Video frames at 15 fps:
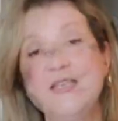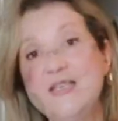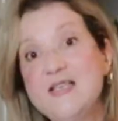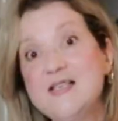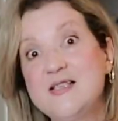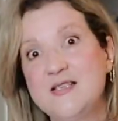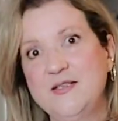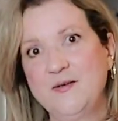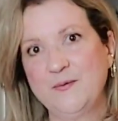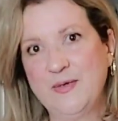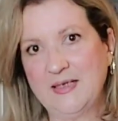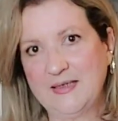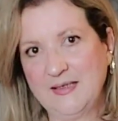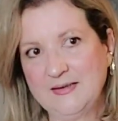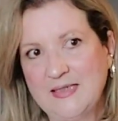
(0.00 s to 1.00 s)
Easy
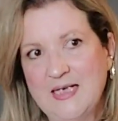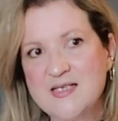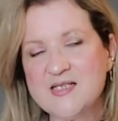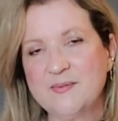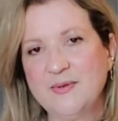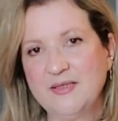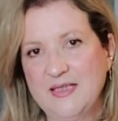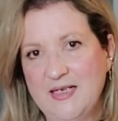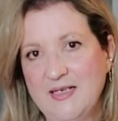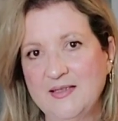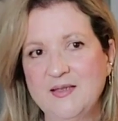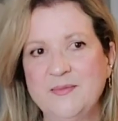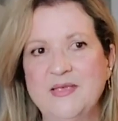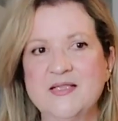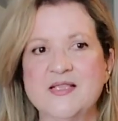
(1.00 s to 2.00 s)
recognizable
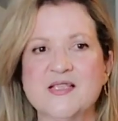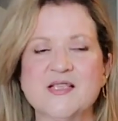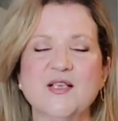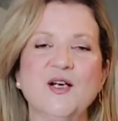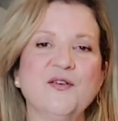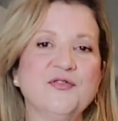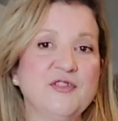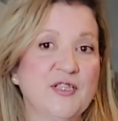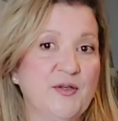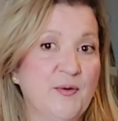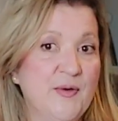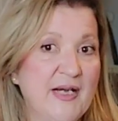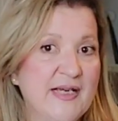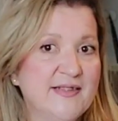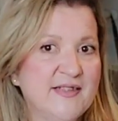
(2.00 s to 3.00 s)
elements of the
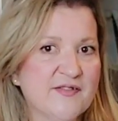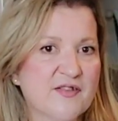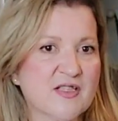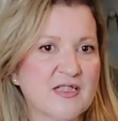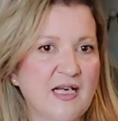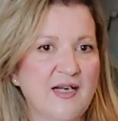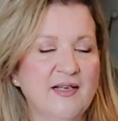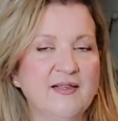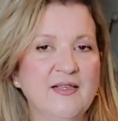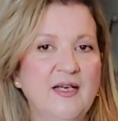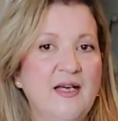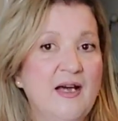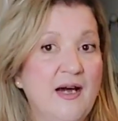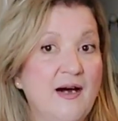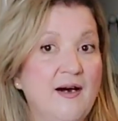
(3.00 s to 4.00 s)
creative style
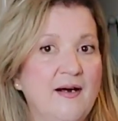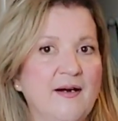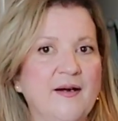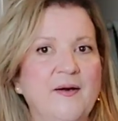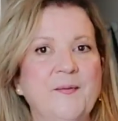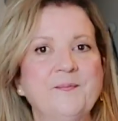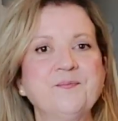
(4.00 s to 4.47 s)
are